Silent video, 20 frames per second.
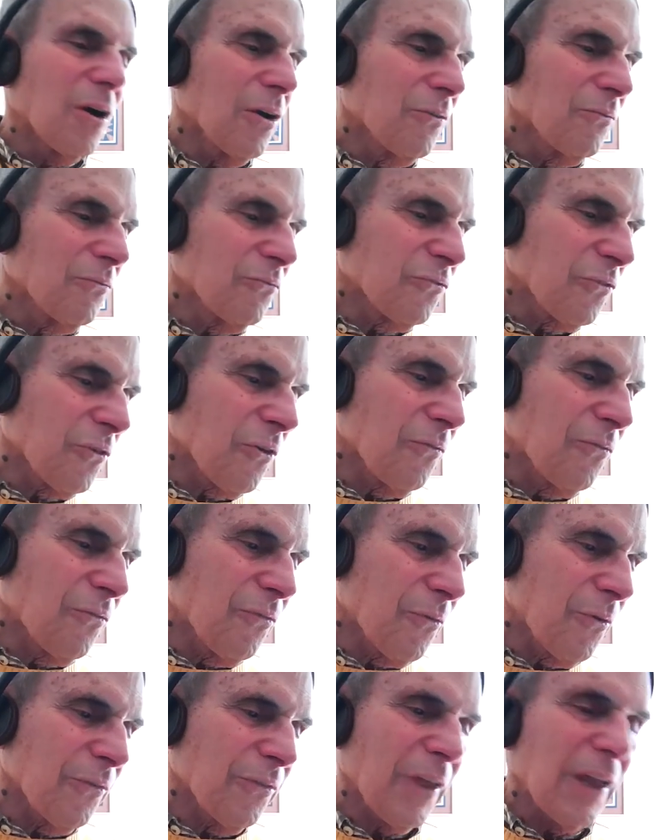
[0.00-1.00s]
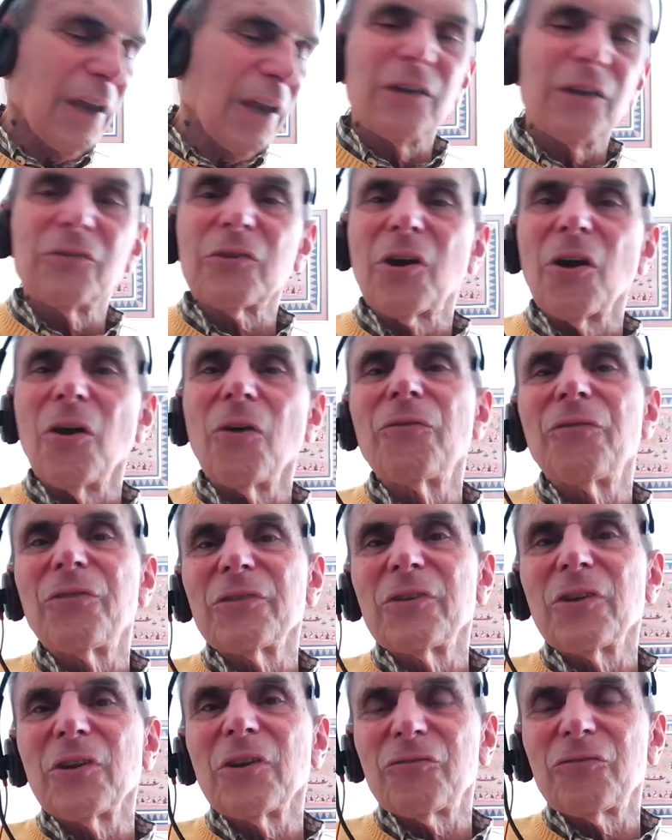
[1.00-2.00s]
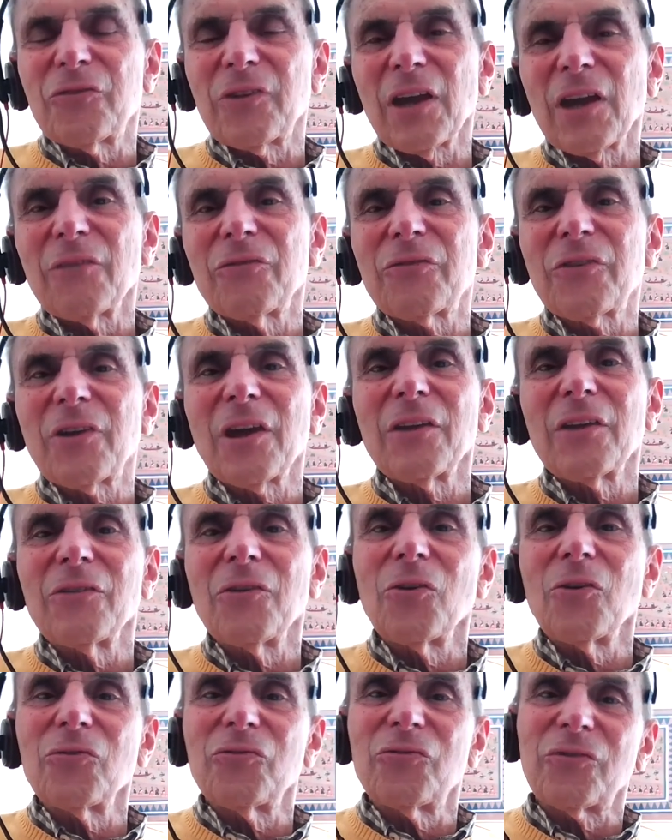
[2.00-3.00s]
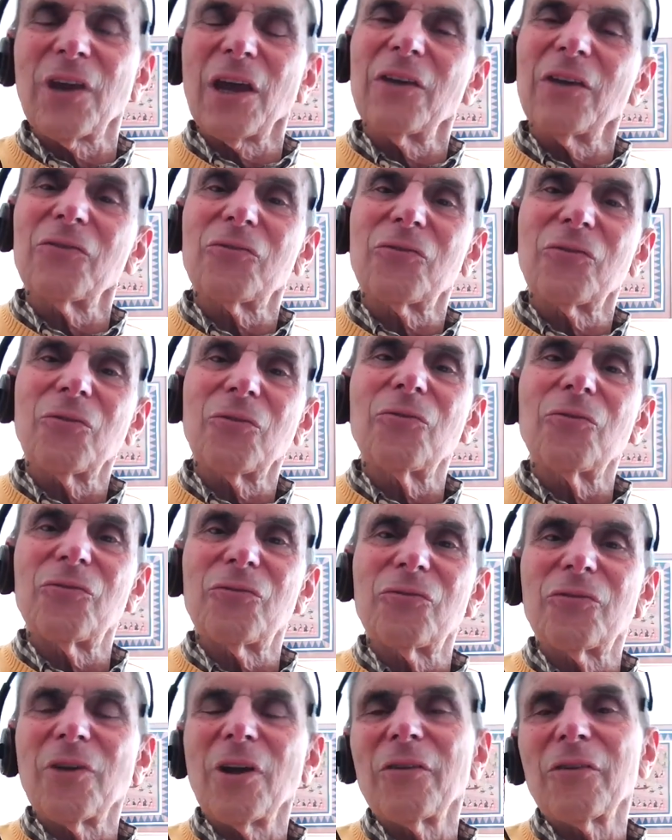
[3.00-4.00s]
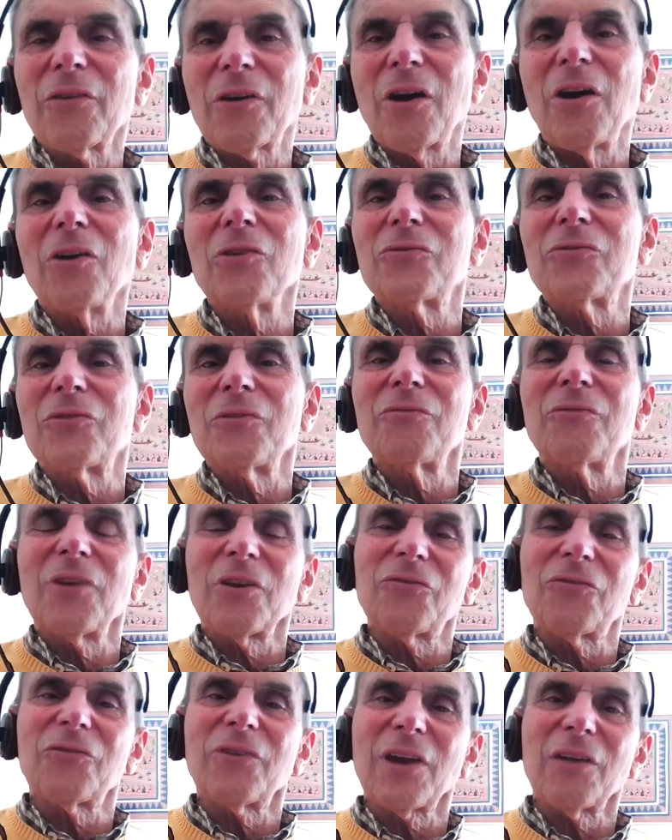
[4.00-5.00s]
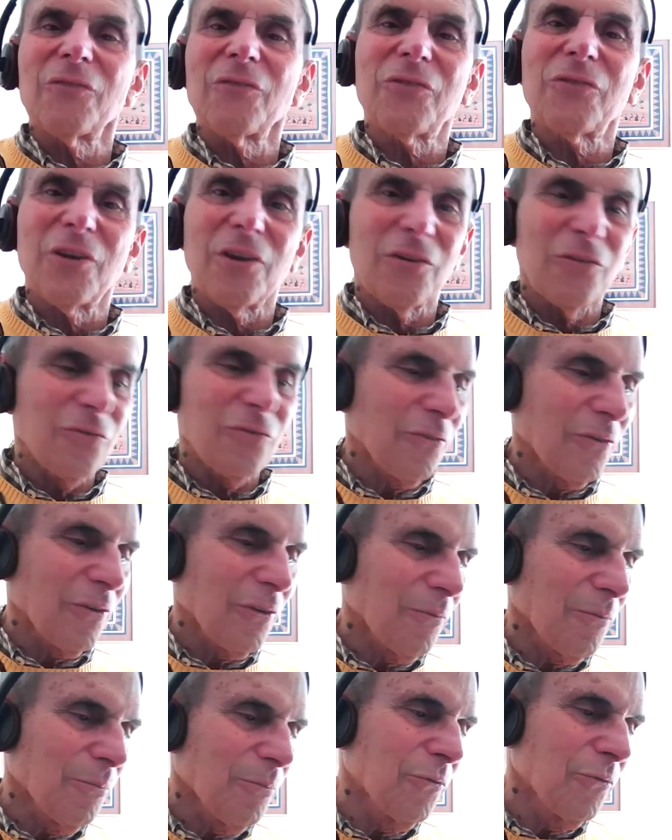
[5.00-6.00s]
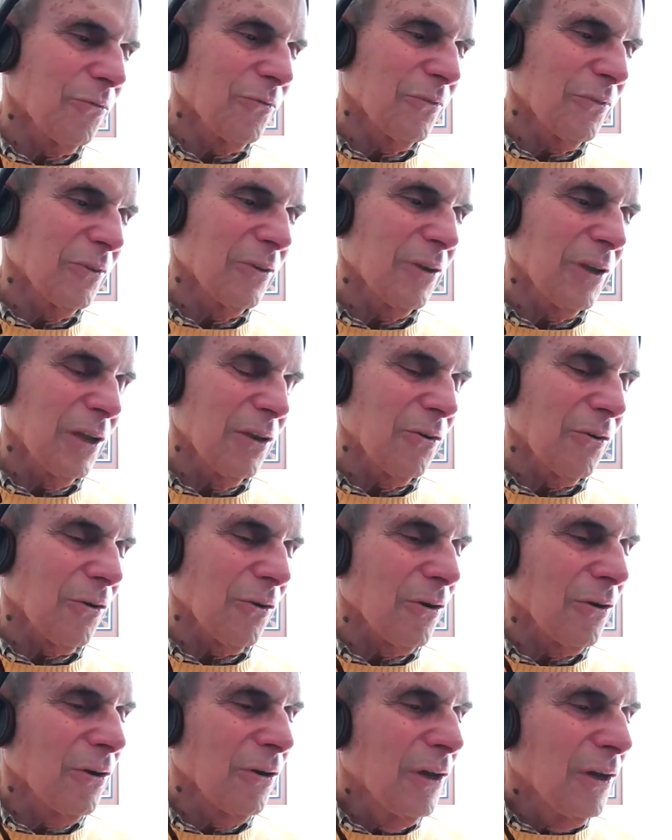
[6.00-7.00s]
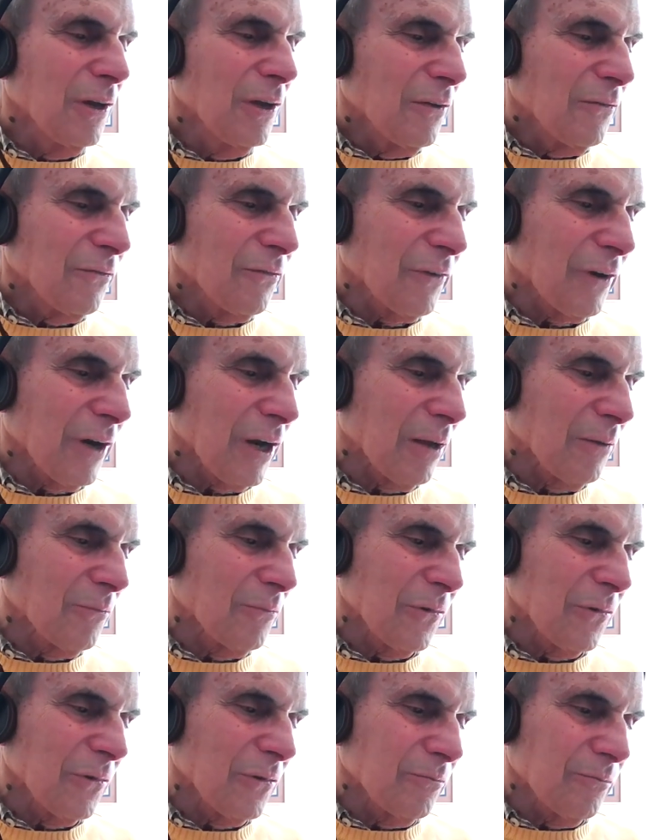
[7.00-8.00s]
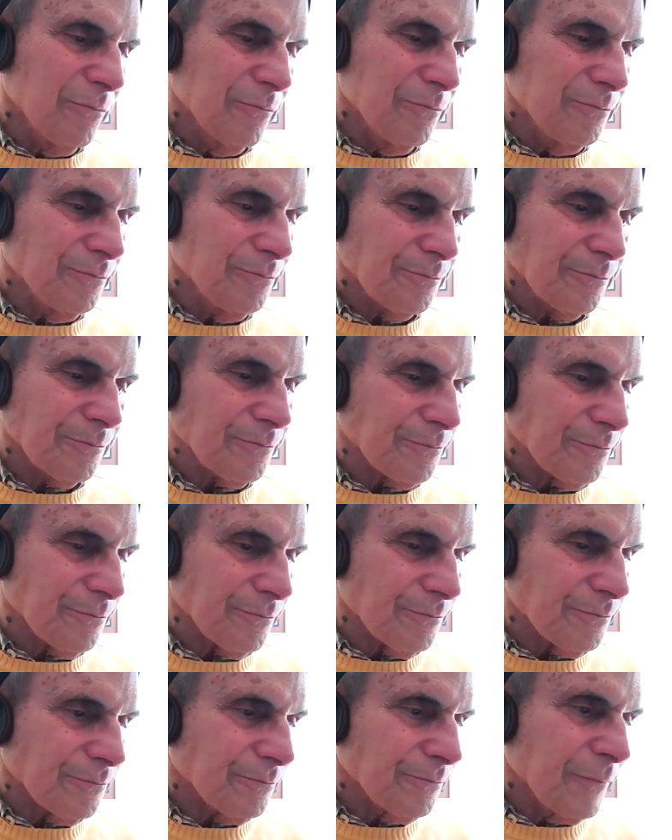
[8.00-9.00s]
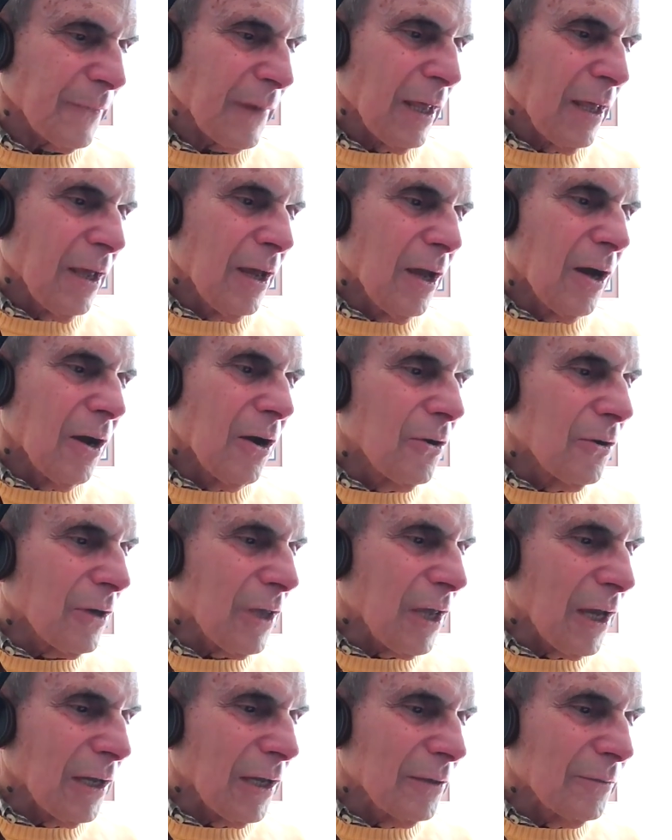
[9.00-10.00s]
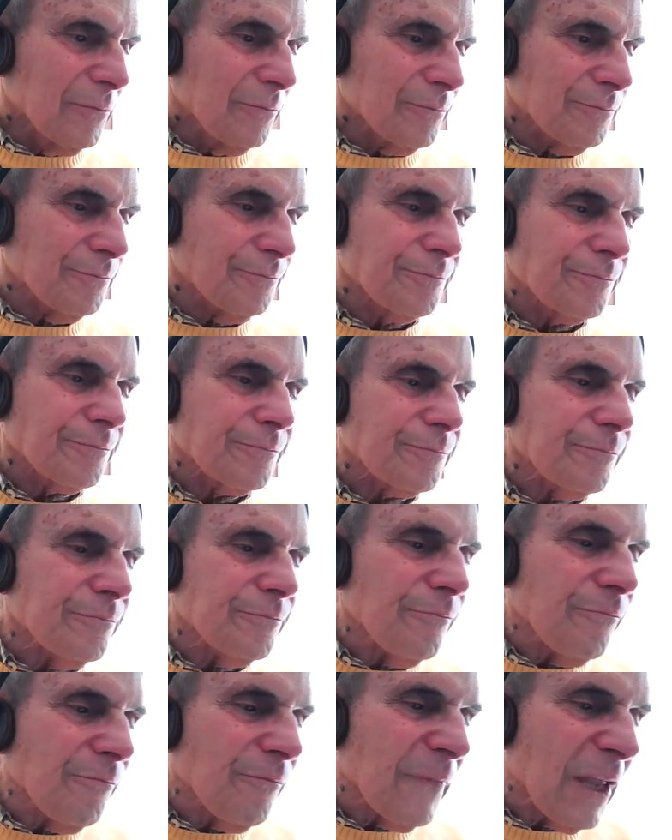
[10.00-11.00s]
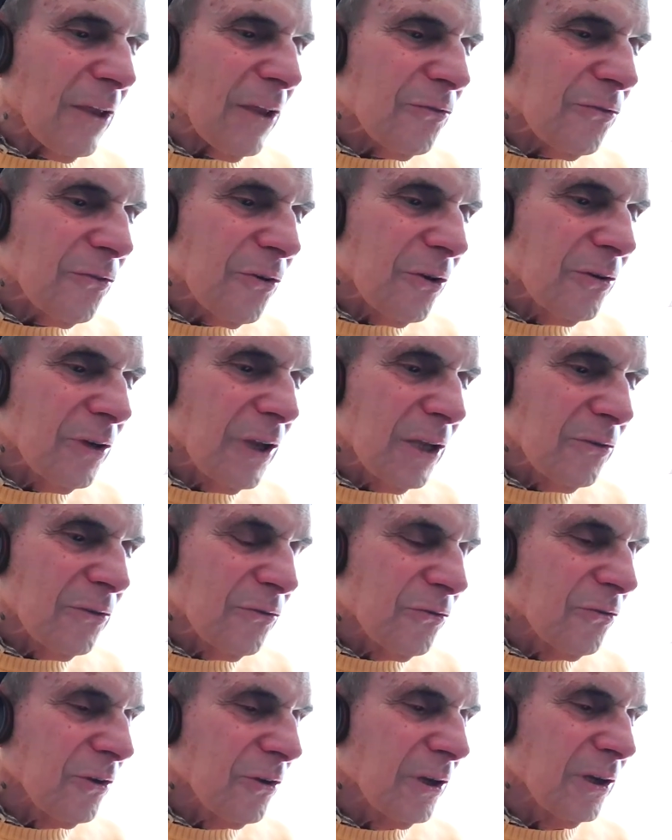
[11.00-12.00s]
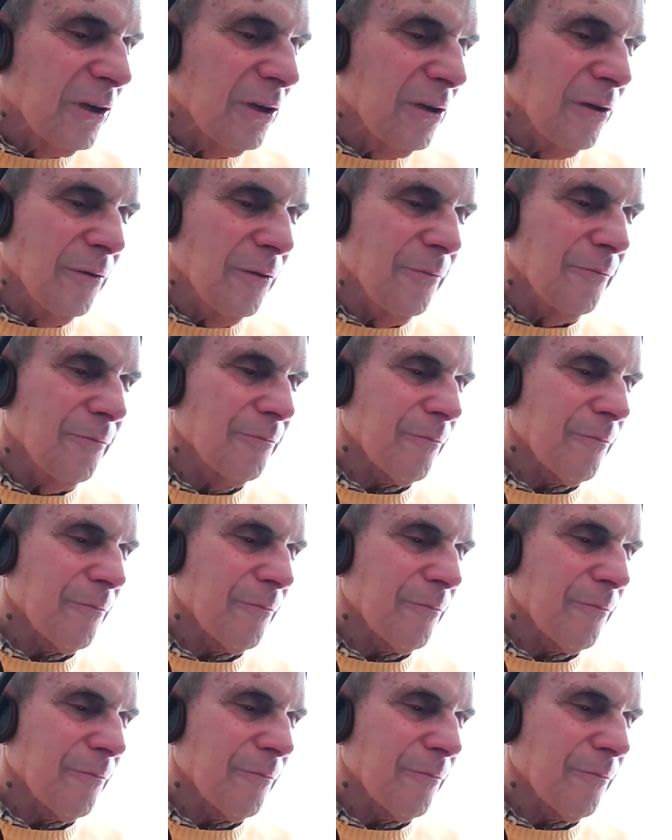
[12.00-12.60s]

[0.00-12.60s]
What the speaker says: and so forth. They didn't go for Dostoevsky in those days, whose cult of Dostoevsky is the Putin era phenomenon. Okay, so let's see.